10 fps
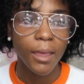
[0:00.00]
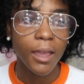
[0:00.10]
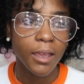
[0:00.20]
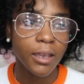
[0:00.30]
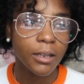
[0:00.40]

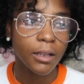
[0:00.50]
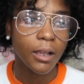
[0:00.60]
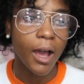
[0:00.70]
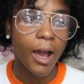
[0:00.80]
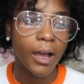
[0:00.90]
And
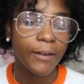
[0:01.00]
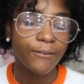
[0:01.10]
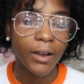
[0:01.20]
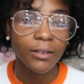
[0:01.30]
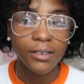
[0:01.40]
I
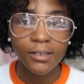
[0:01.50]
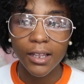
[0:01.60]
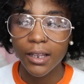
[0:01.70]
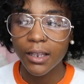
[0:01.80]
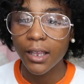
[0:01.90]
found this
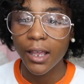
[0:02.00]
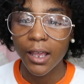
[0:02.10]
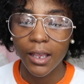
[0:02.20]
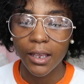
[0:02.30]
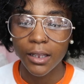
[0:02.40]
lady
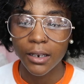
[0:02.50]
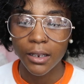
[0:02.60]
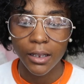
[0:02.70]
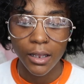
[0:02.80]
and